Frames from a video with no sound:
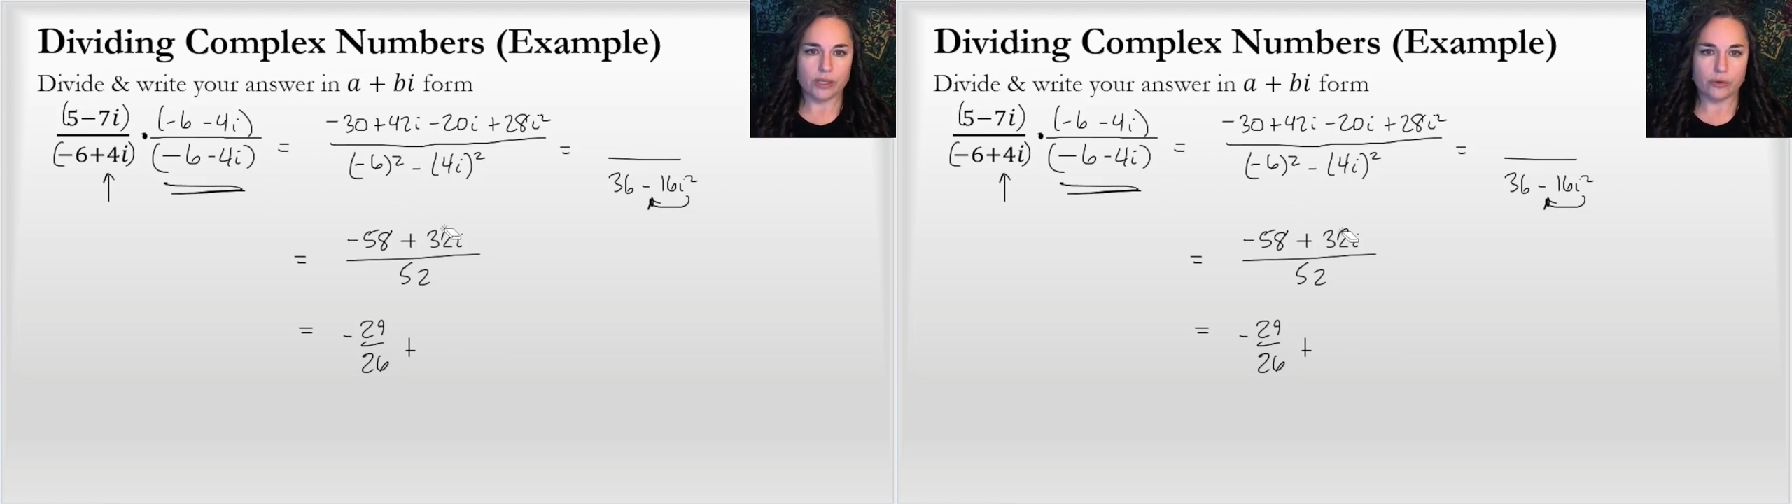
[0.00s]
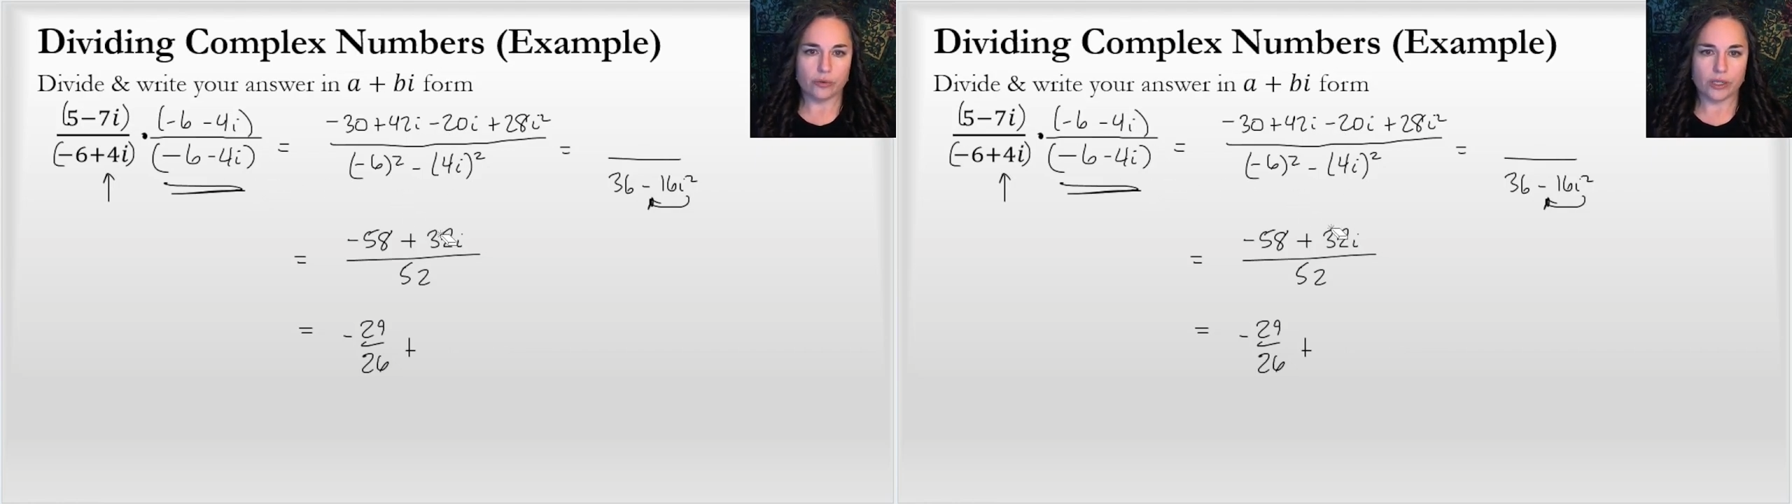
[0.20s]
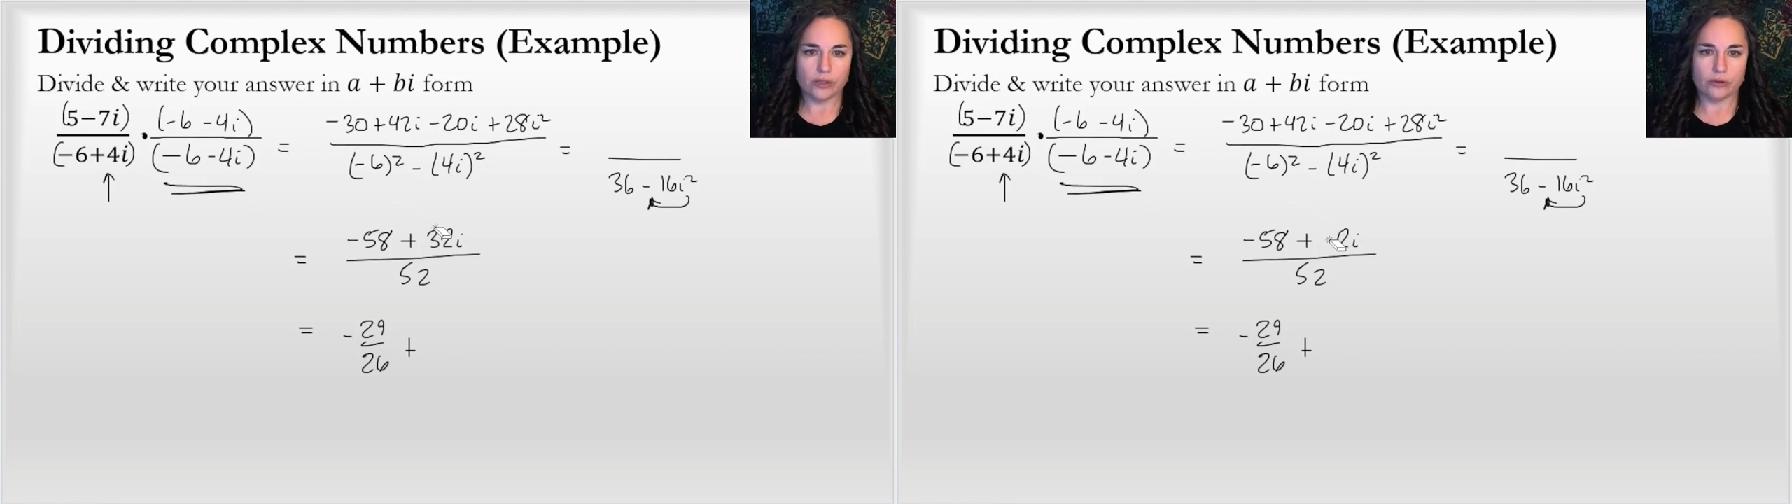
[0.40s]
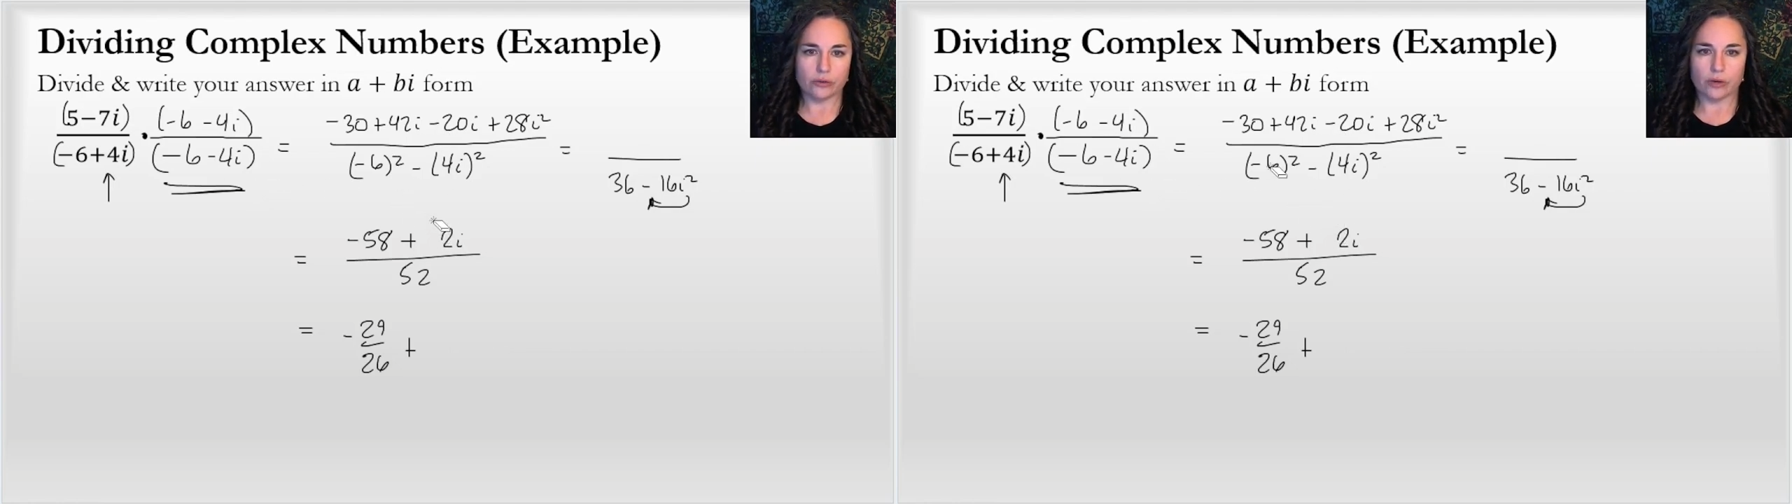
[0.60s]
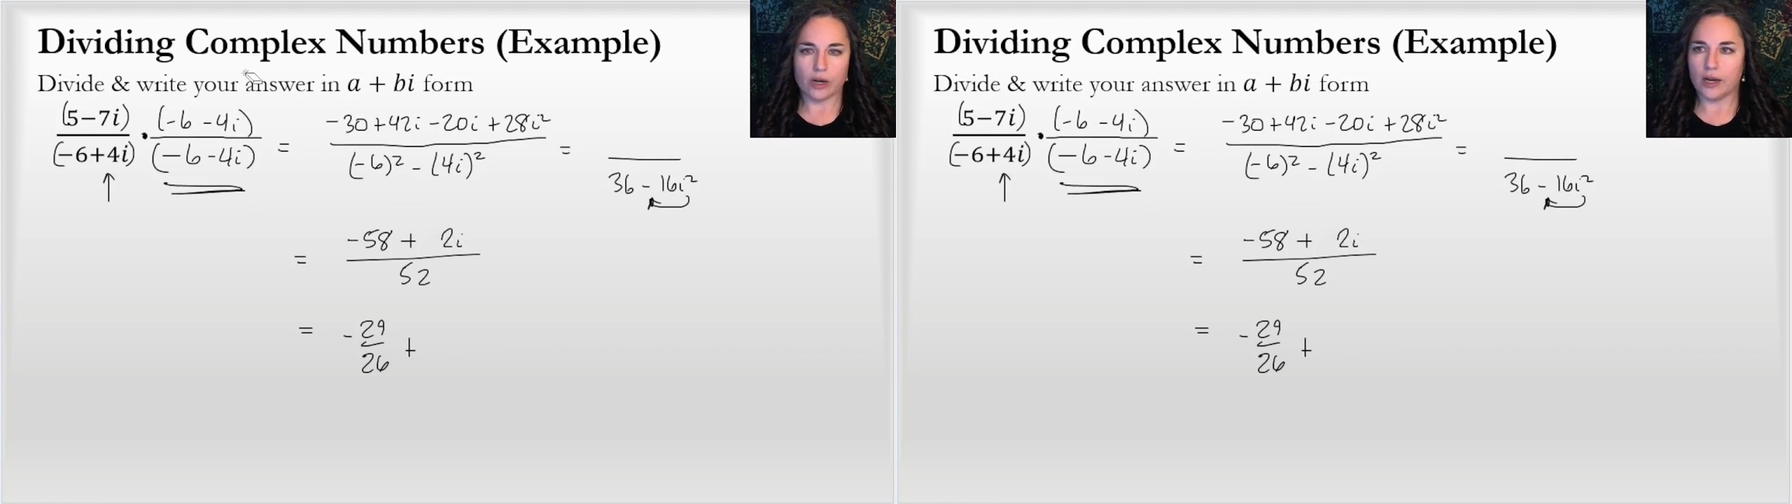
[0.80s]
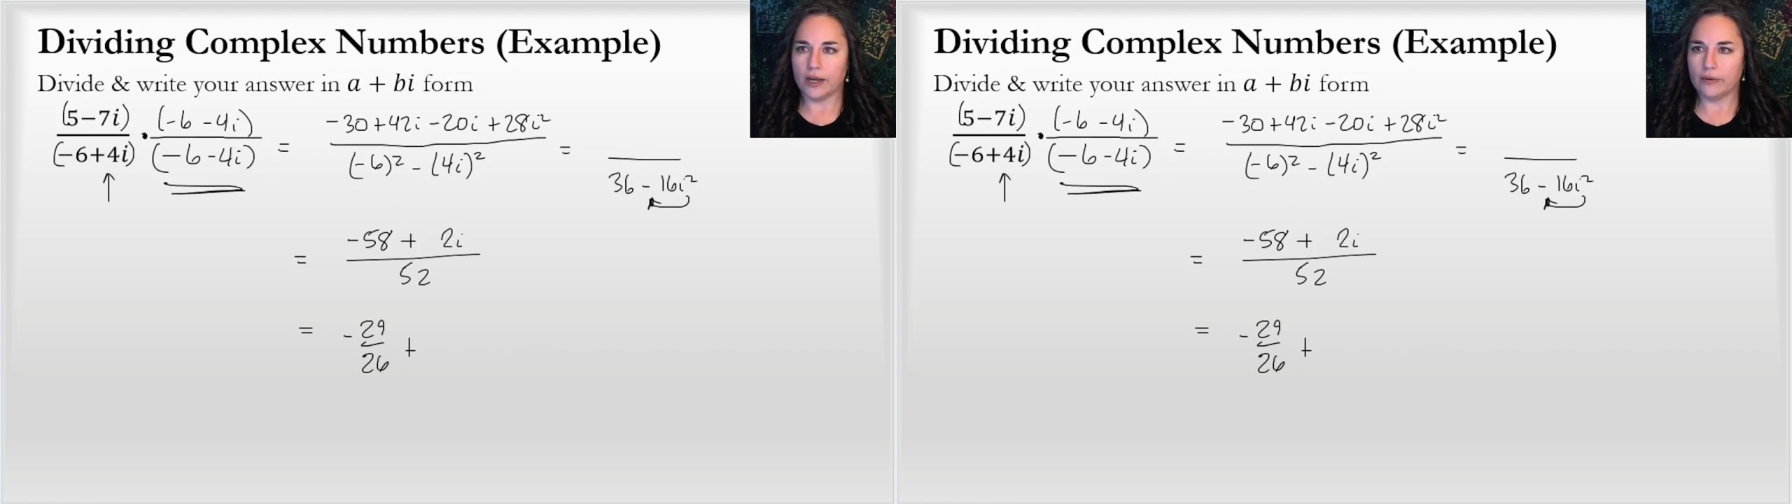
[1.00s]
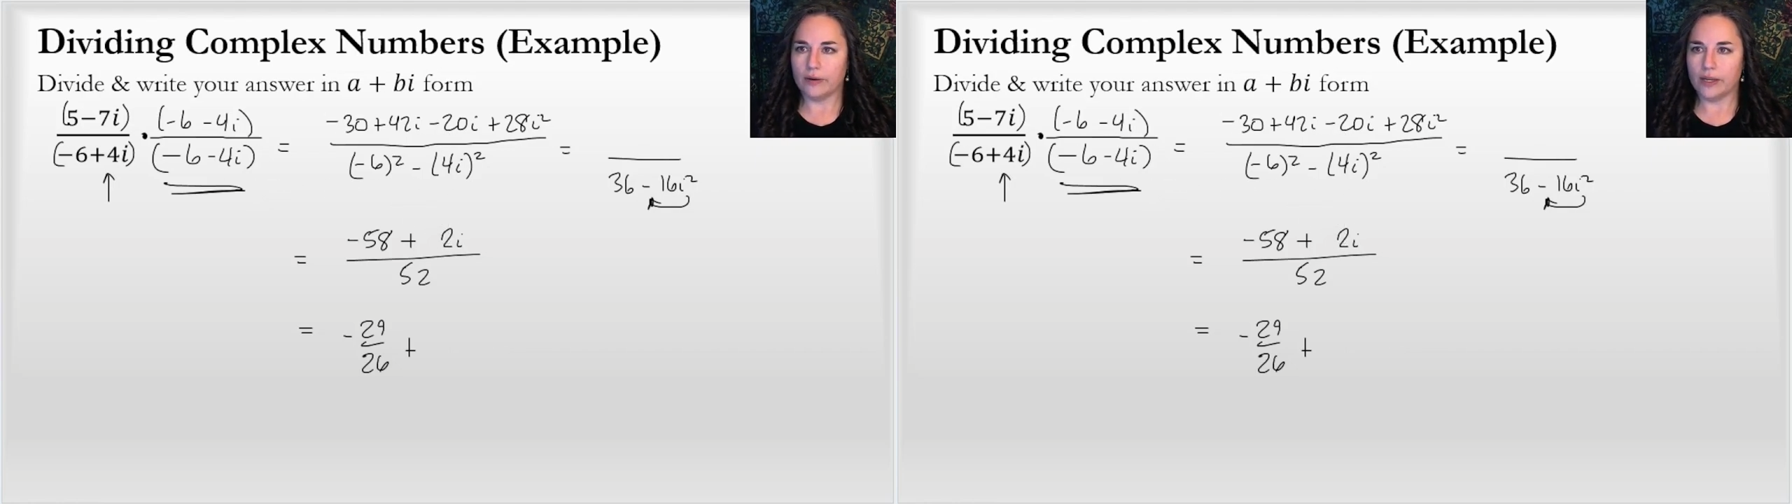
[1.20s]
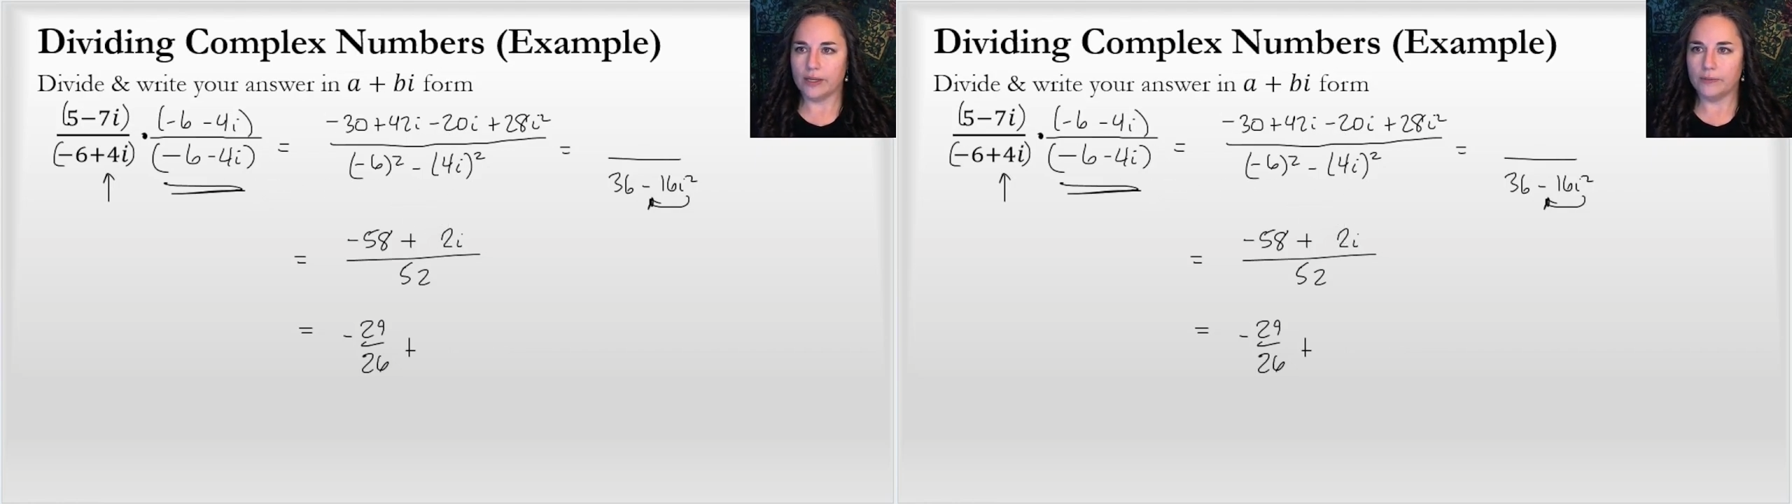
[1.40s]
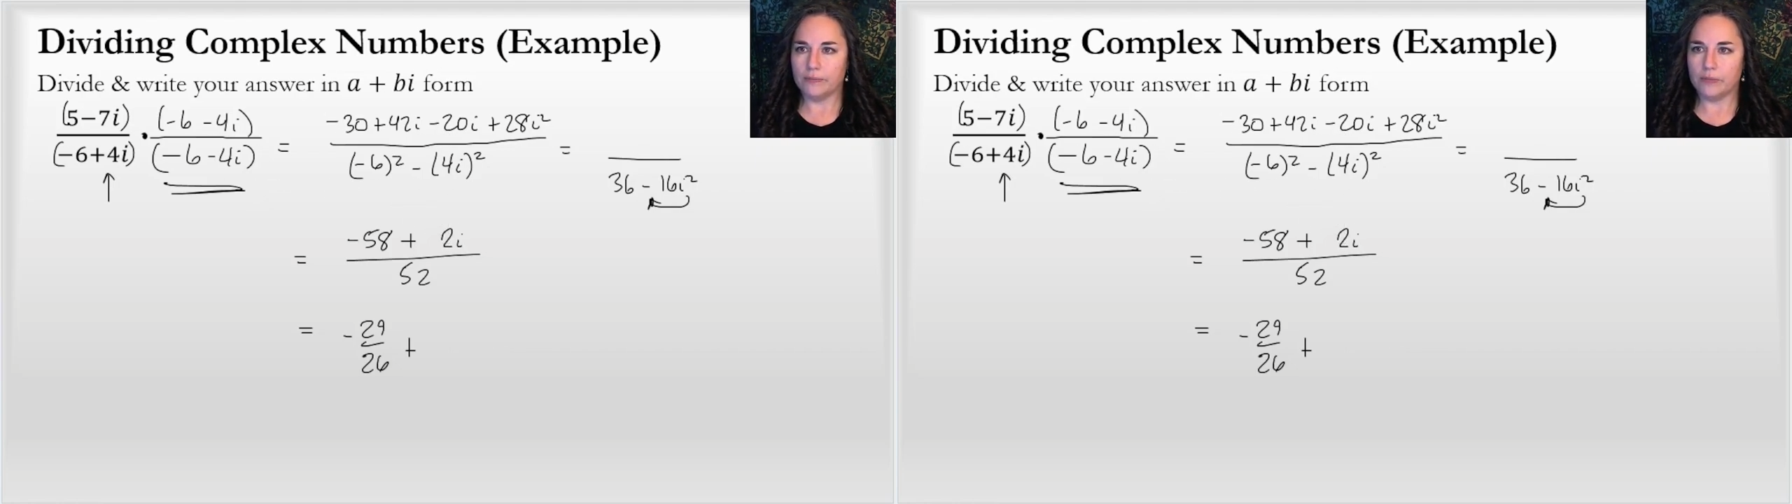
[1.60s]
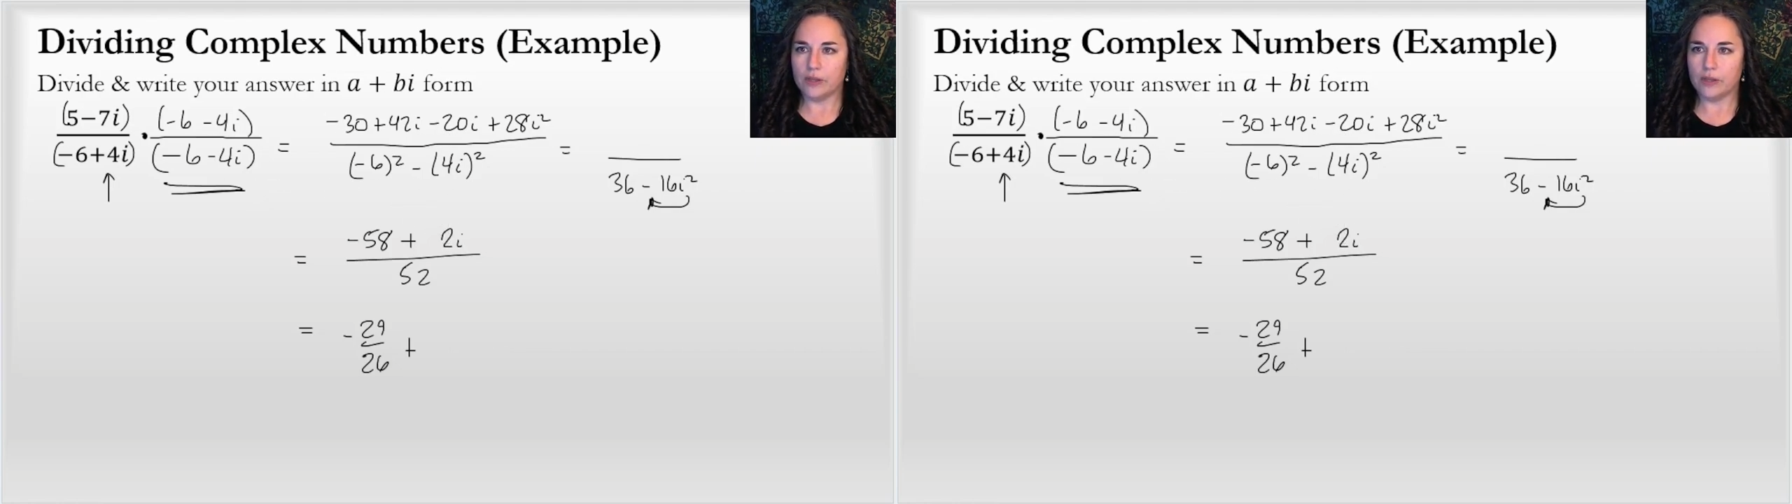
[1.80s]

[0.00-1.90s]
22i, right?